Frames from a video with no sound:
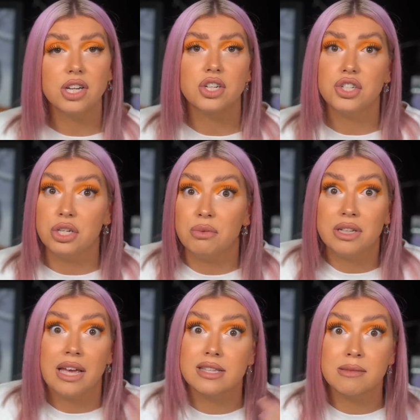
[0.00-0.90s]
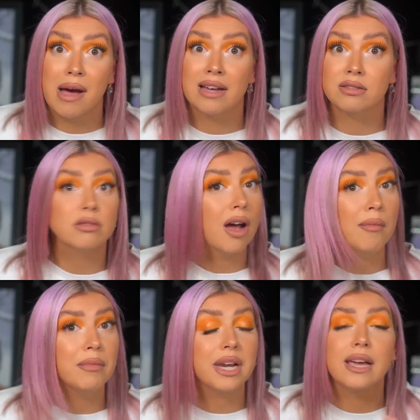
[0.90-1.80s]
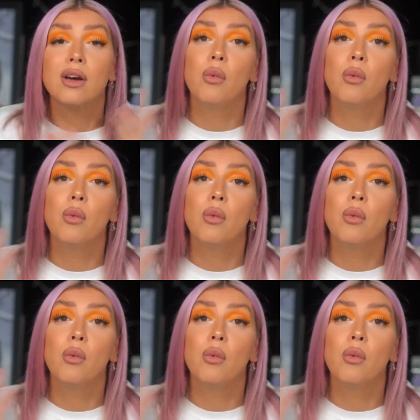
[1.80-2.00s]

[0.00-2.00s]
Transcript: and she would get some adult company.